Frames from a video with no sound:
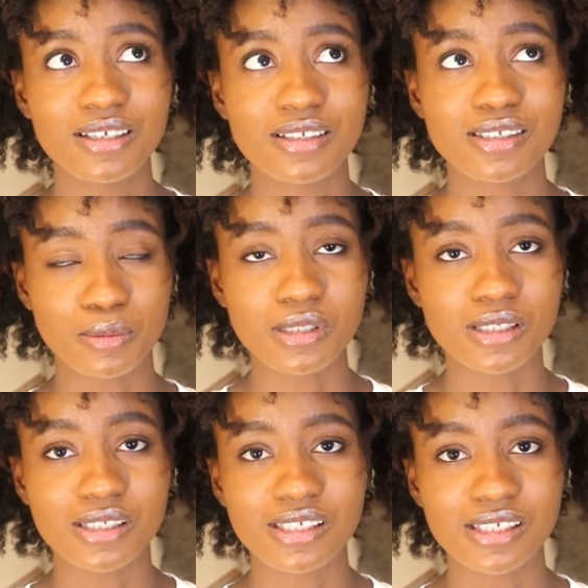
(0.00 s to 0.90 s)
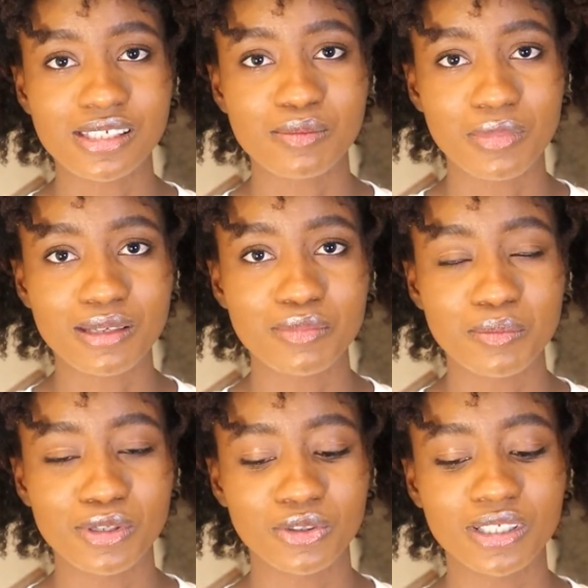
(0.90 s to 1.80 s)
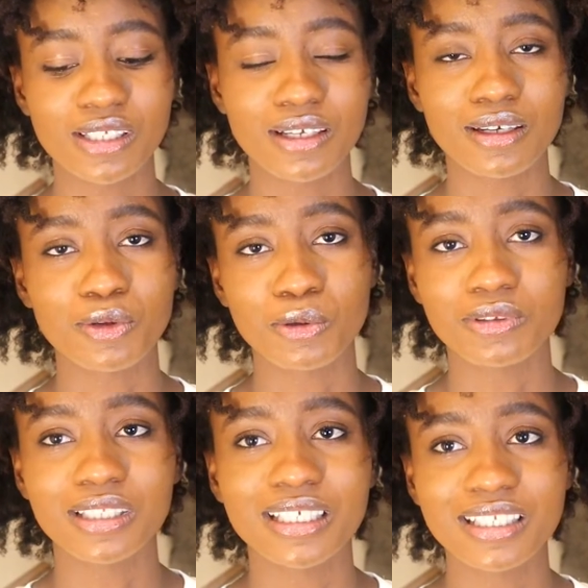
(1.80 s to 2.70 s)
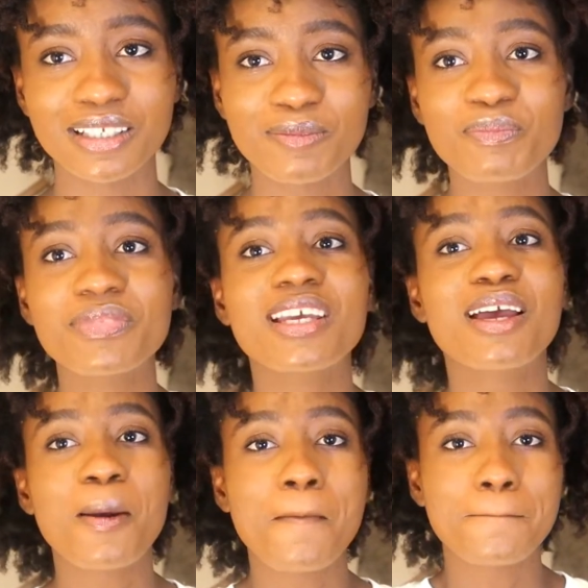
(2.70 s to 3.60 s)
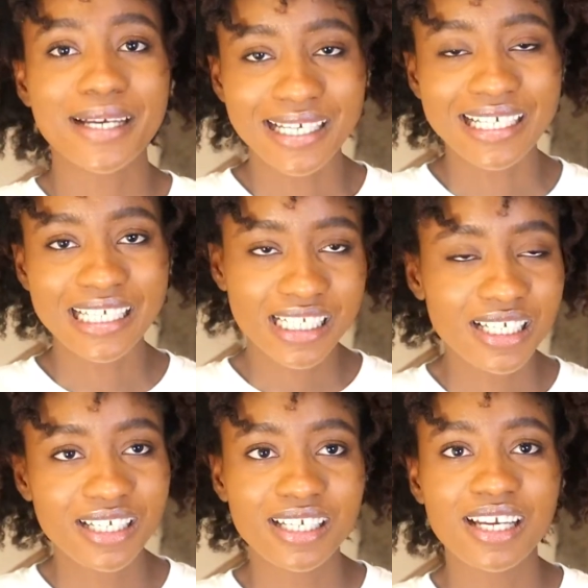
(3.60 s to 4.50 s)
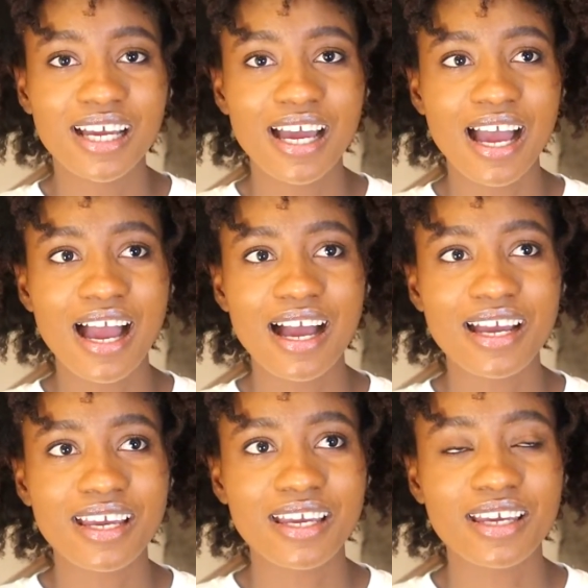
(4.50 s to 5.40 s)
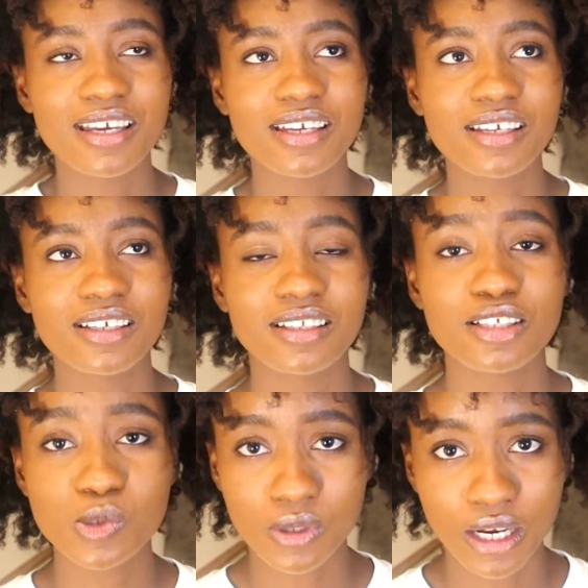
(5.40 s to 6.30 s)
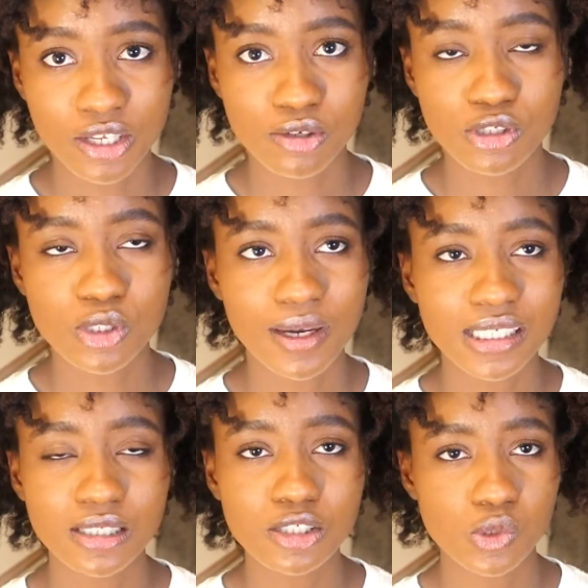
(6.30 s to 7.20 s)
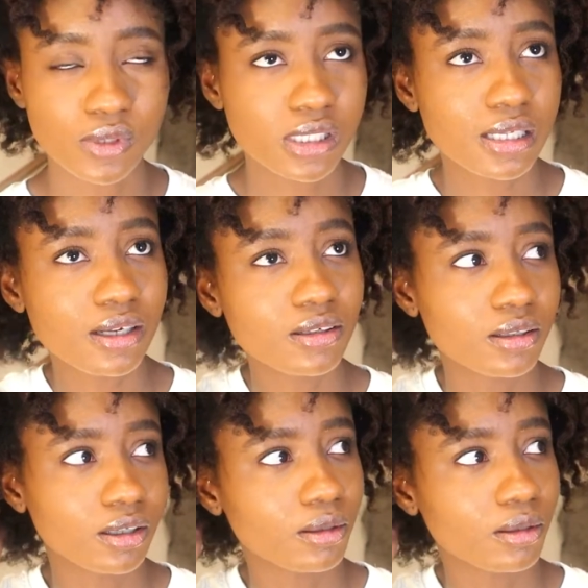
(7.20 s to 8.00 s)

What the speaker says: substances, make me be looking like an old lady. But that's what I use. So I did a twist out